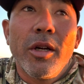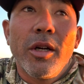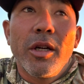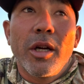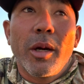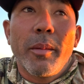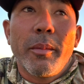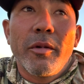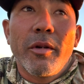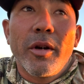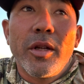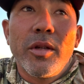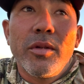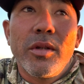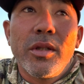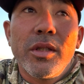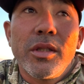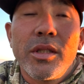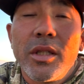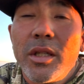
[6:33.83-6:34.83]
Come right to
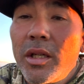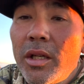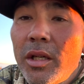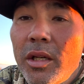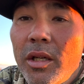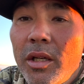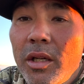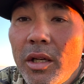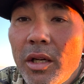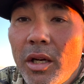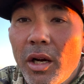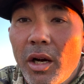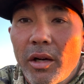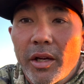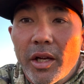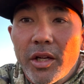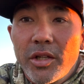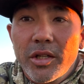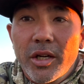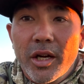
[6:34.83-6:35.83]
us. I'll
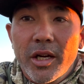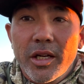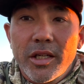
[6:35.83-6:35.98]
get you guys.